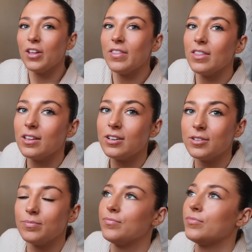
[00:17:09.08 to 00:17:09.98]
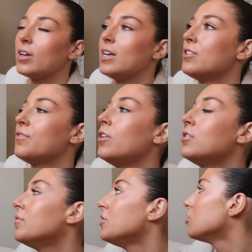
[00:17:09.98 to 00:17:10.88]
like, I need to find
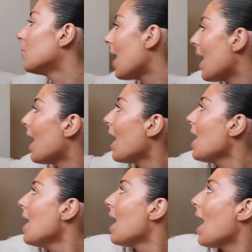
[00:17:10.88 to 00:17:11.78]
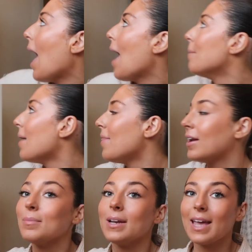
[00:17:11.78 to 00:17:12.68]
something to wear. And then
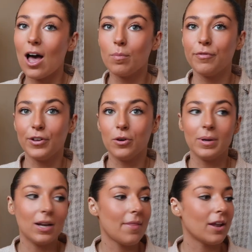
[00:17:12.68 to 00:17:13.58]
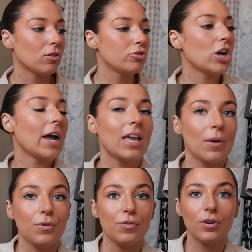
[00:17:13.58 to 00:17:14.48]
I'm going to get on filming and then I'll check
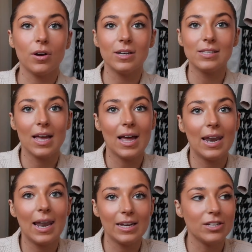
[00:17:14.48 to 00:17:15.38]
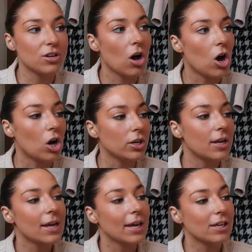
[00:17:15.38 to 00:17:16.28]
in with you guys later on.
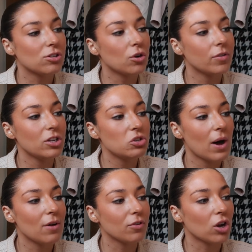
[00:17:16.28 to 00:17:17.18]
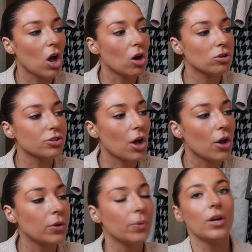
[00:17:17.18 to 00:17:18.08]
It is currently 12 o'clock,
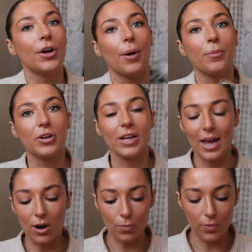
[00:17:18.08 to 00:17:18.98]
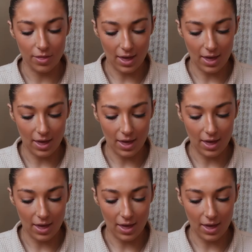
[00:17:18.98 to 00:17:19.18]
so I'm going to get on with